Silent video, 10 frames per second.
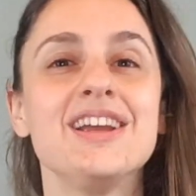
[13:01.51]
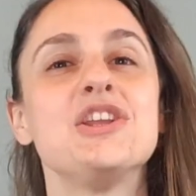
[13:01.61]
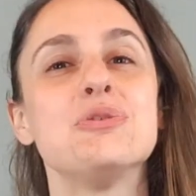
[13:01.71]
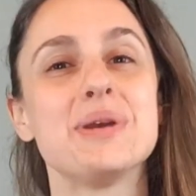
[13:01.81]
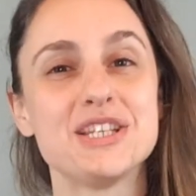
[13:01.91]

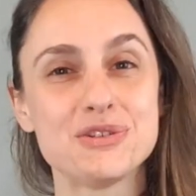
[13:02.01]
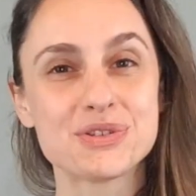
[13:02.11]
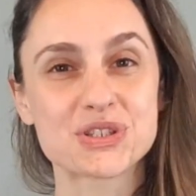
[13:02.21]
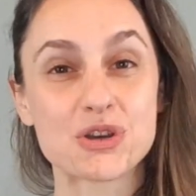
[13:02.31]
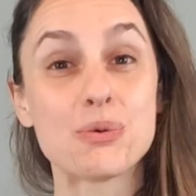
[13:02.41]
You may do
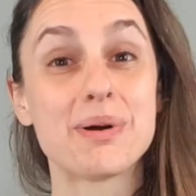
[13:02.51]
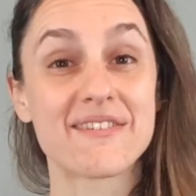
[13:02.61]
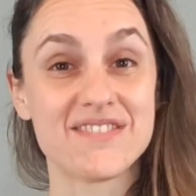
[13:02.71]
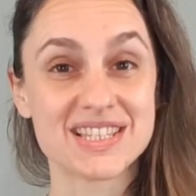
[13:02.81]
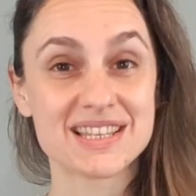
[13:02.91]
so by
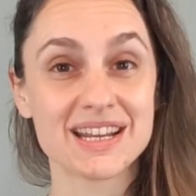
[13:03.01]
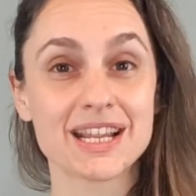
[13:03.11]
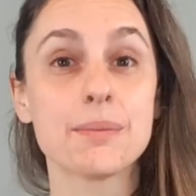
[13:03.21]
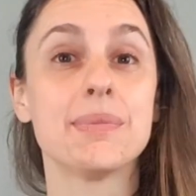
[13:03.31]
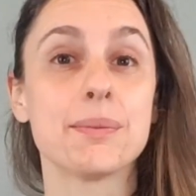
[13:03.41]

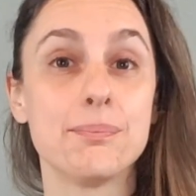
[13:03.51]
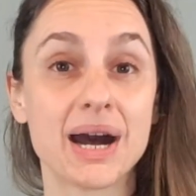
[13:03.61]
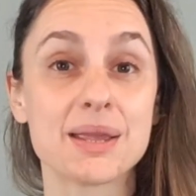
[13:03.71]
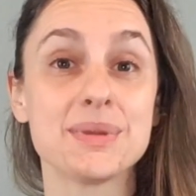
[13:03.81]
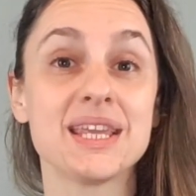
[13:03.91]
visiting my Buy